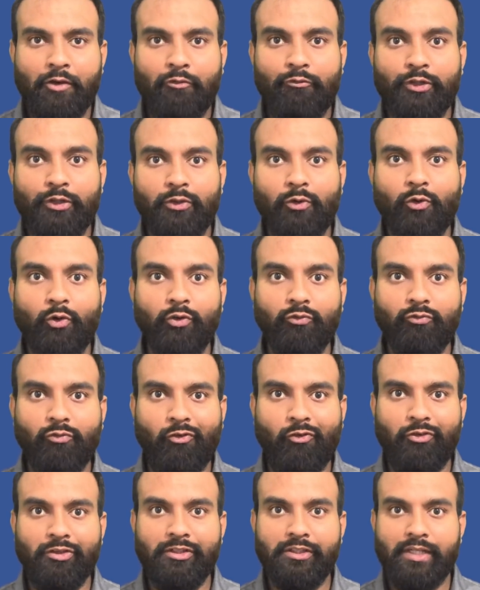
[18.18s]
We all
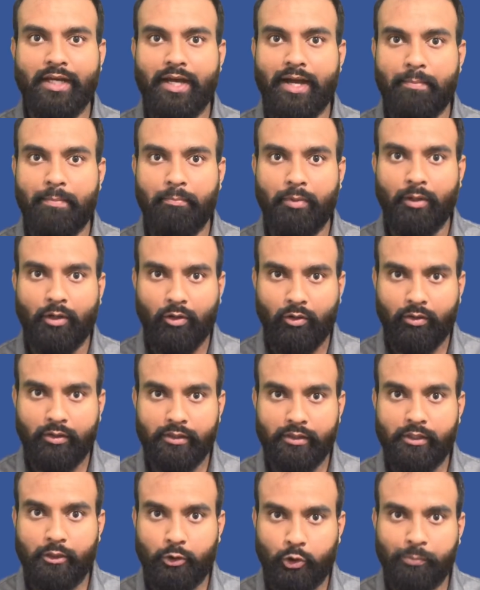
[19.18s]
want our blog
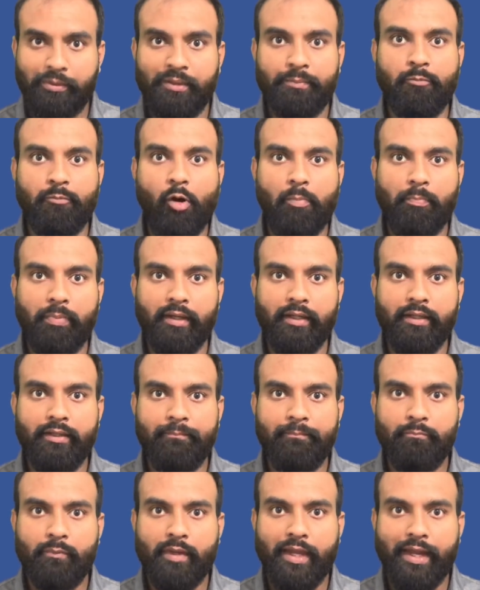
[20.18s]
to be popular
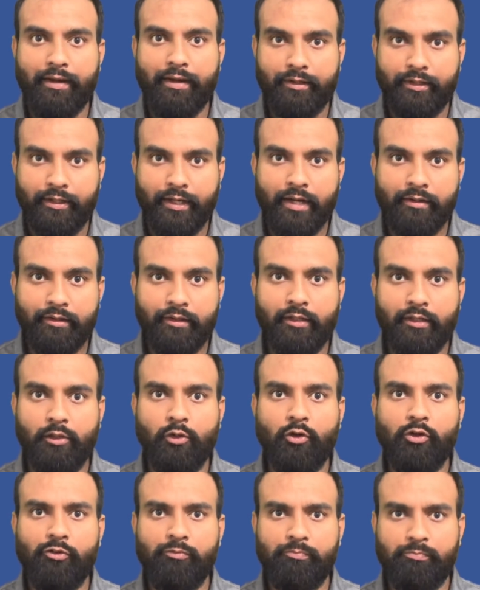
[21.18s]
and garner a
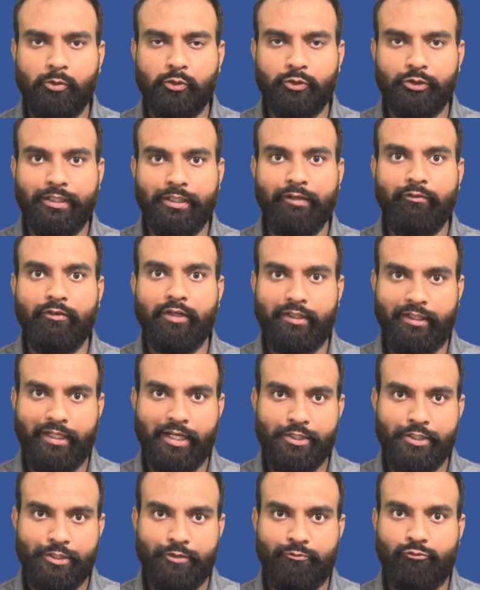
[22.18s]
lot of positive
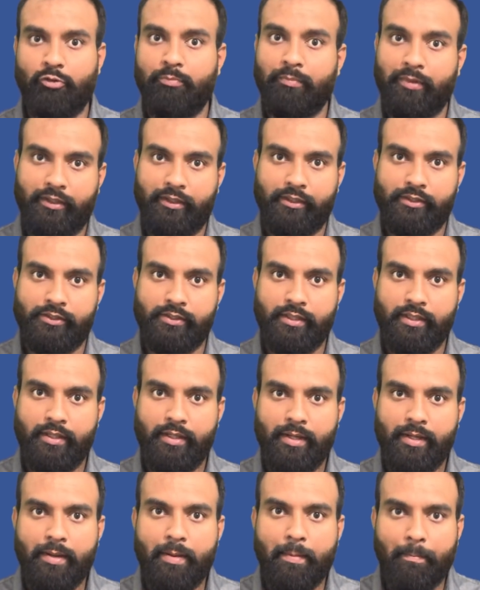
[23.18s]
attention from others.
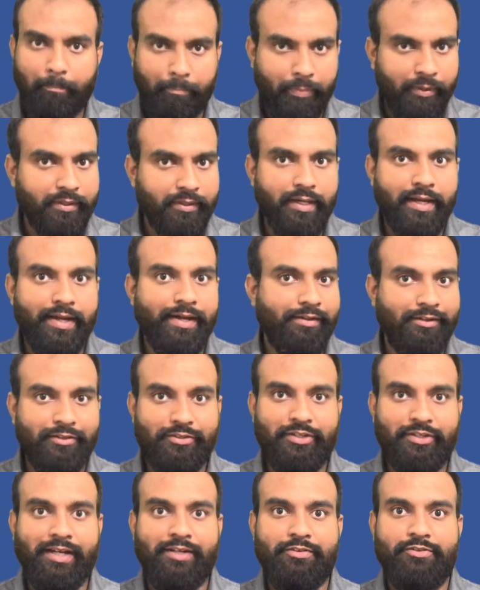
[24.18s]
But I
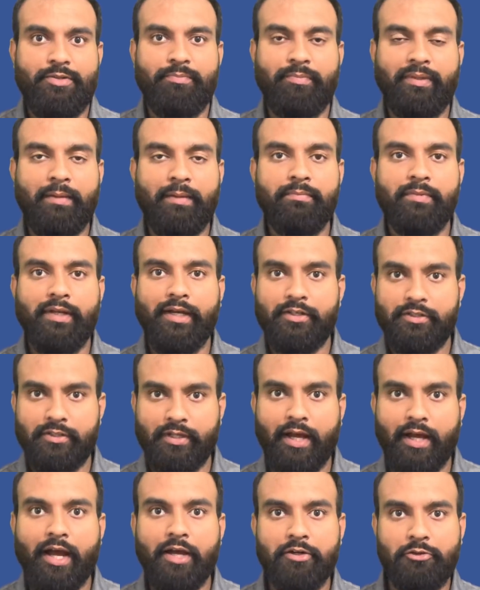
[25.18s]
understand sometimes it's
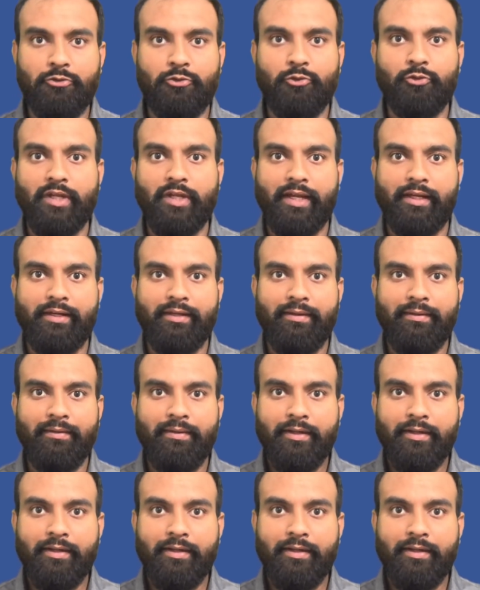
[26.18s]
hard to do that.